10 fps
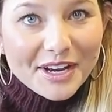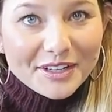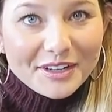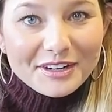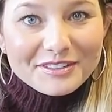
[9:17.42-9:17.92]
I
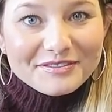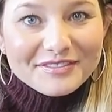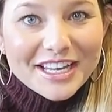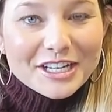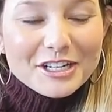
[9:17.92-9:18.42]
don't know.
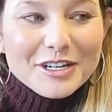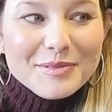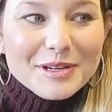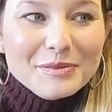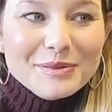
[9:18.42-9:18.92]
It could
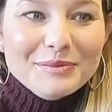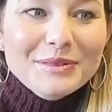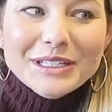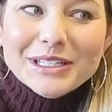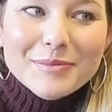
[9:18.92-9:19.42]
be a
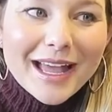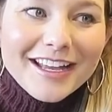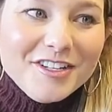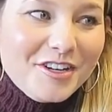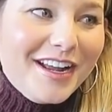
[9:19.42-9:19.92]
really
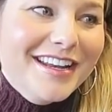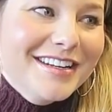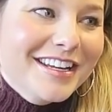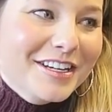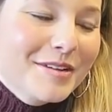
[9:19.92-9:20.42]
bad
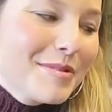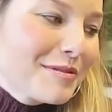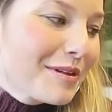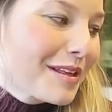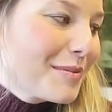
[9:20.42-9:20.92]
trend. It could be
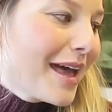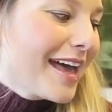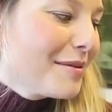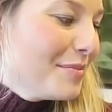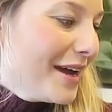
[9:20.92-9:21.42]
really
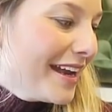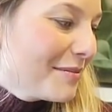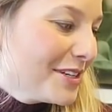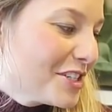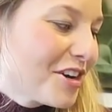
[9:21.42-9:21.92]
bad, but
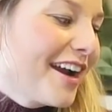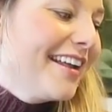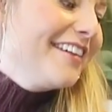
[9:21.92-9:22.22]
I'm gonna try